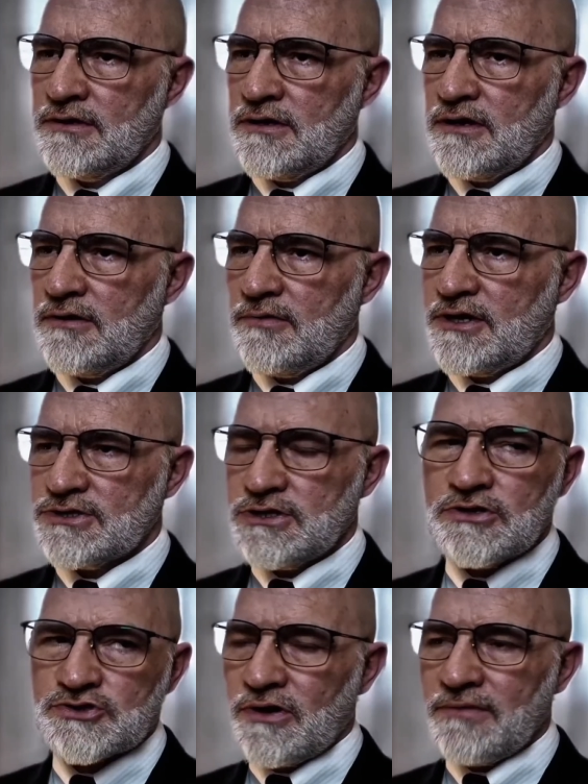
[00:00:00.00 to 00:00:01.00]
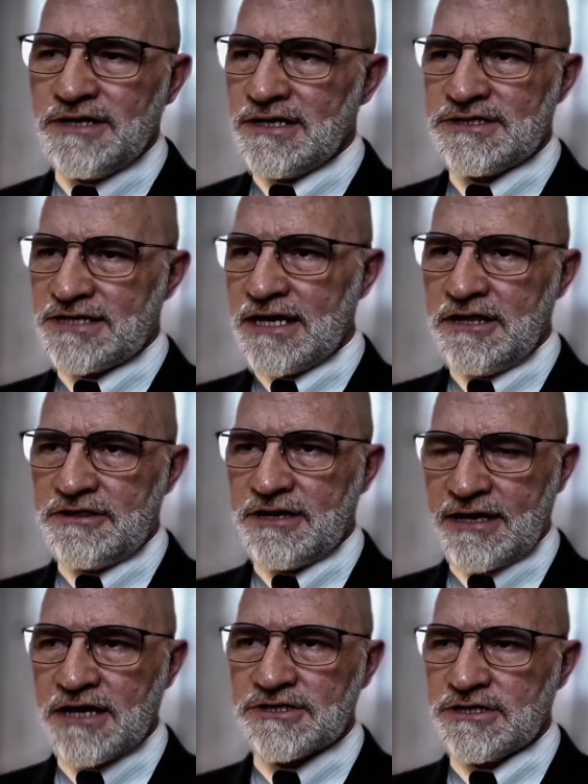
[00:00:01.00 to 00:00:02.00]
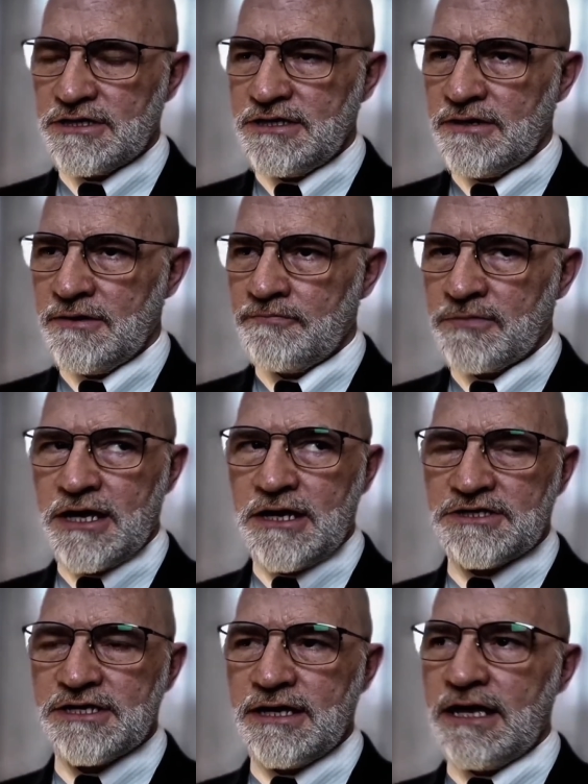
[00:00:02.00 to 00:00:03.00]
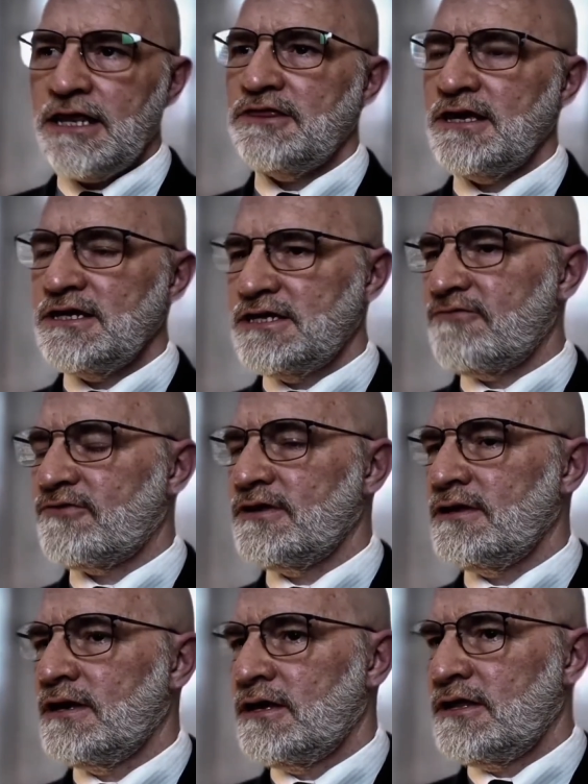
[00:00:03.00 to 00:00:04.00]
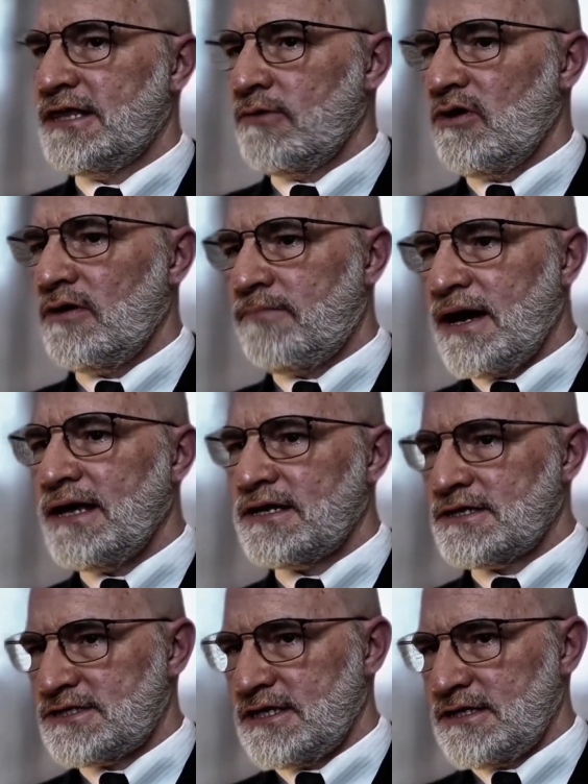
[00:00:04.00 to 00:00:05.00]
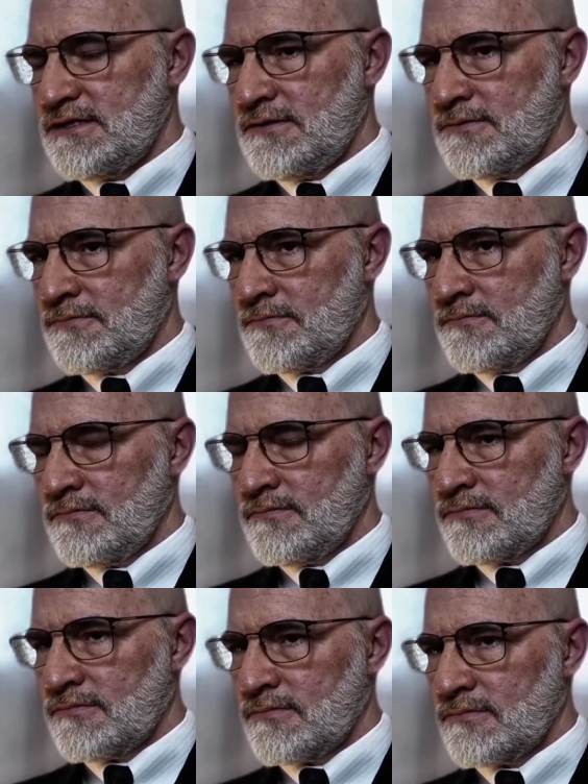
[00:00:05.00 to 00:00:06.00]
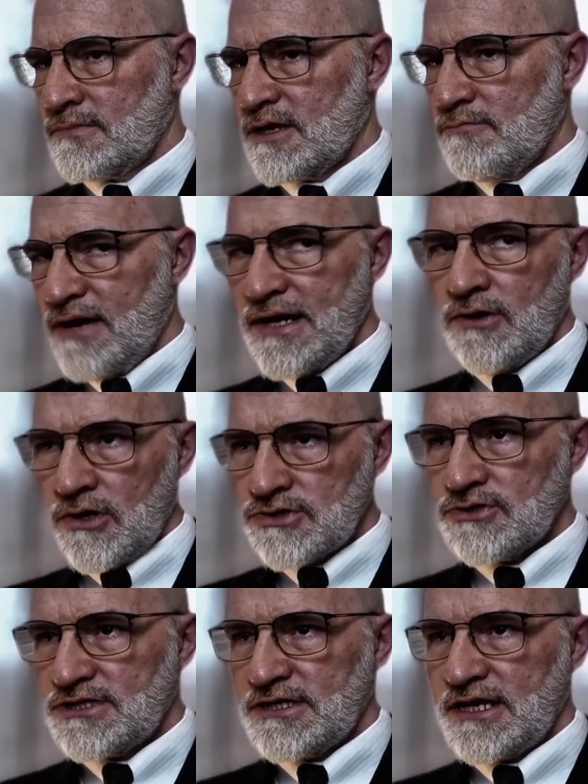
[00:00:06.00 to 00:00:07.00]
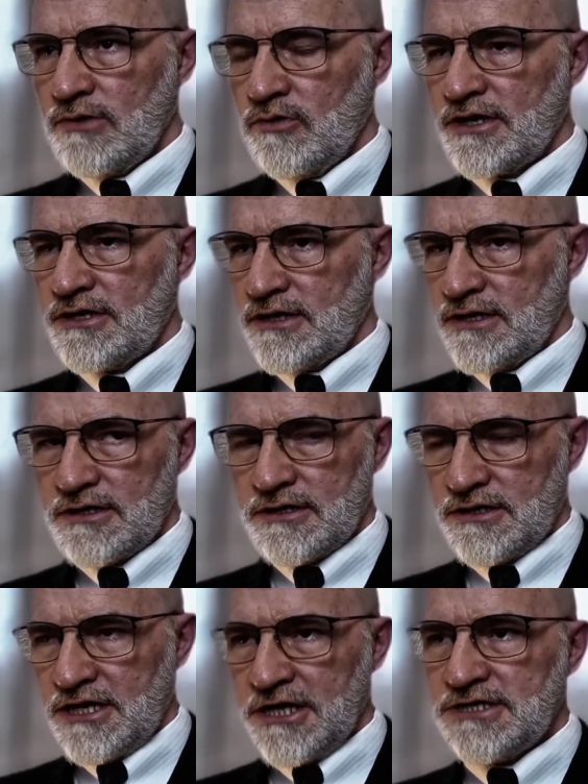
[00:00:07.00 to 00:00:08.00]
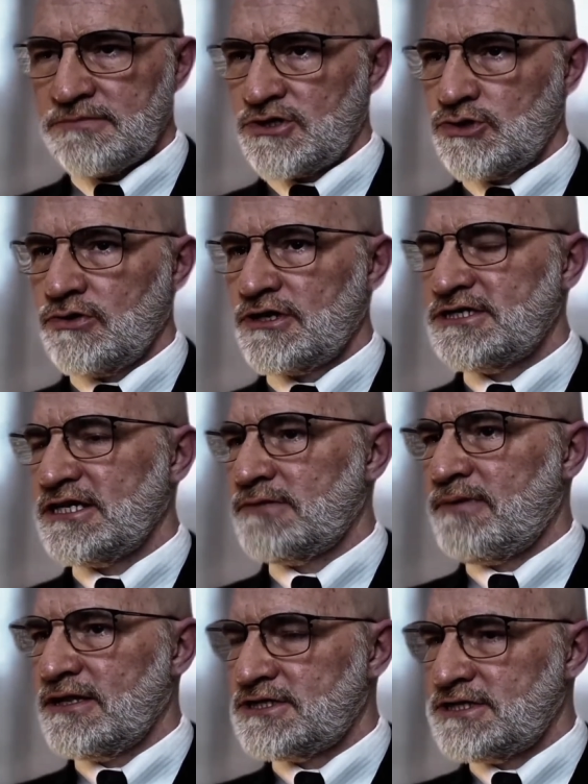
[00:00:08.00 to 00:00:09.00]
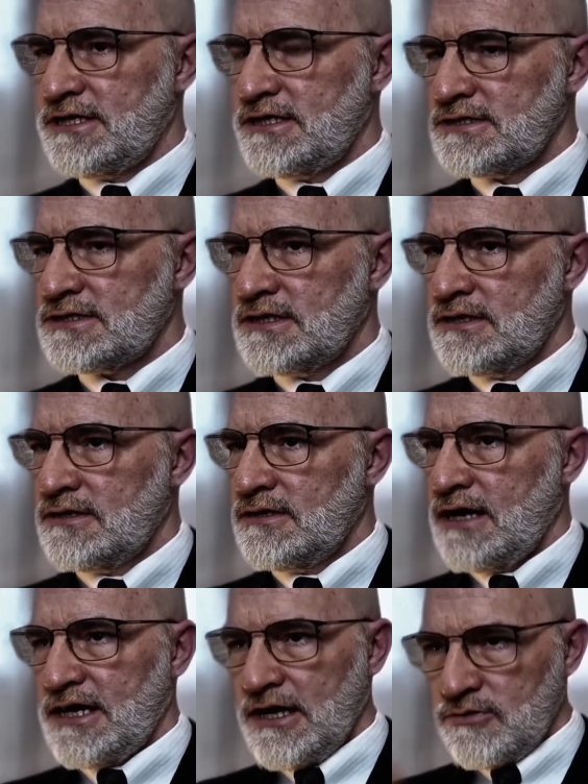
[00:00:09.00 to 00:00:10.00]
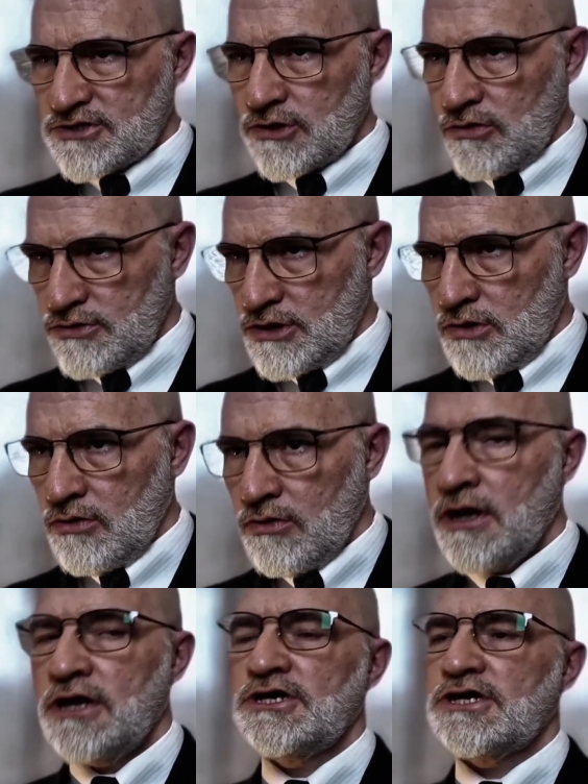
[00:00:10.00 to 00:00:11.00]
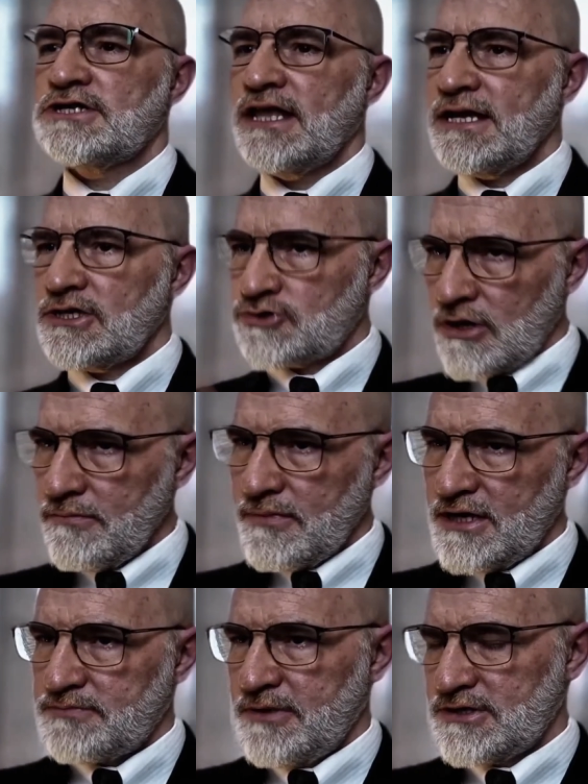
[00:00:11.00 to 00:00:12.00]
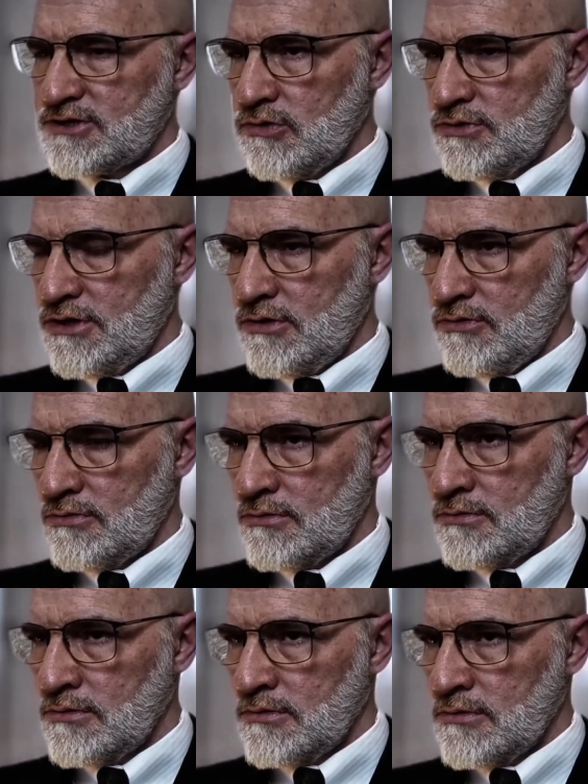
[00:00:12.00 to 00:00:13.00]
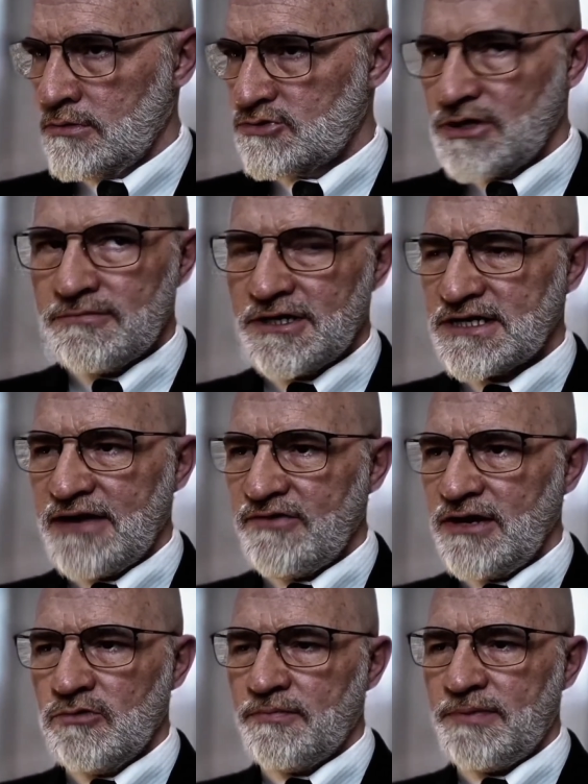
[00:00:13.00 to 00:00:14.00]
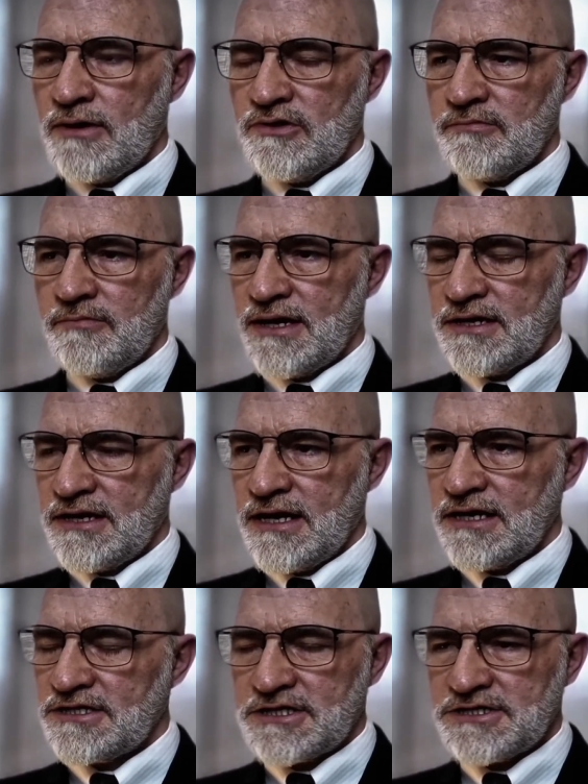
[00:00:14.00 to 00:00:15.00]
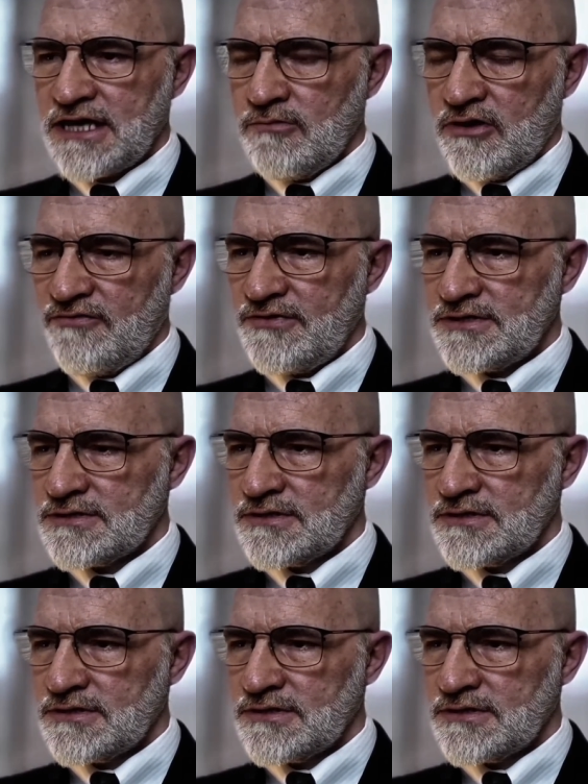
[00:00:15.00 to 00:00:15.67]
Because look, Trump didn't say anything, actually. He didn't say anything different than what Biden said. Biden also said that he wanted Egypt and Jordan to take the Palestinians, and he was told no, just like Trump has been told no. Trump doesn't have any more power than Biden had. It's the same office.